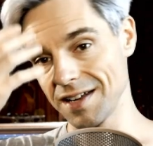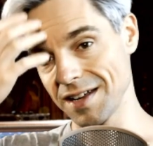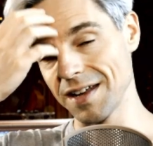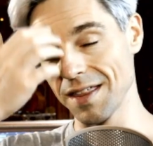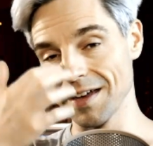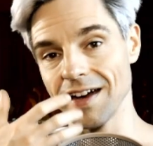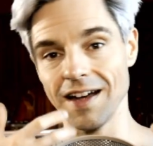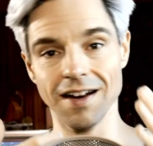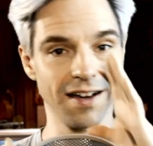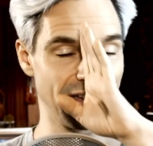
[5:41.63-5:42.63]
another
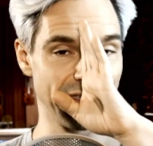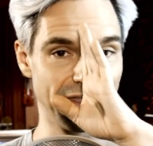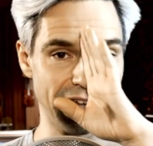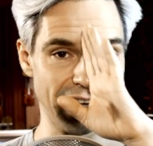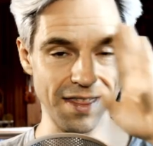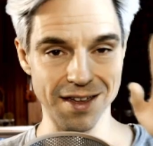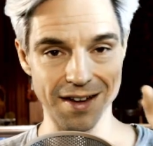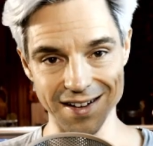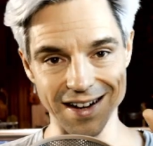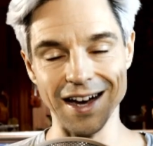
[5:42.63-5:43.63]
color than the other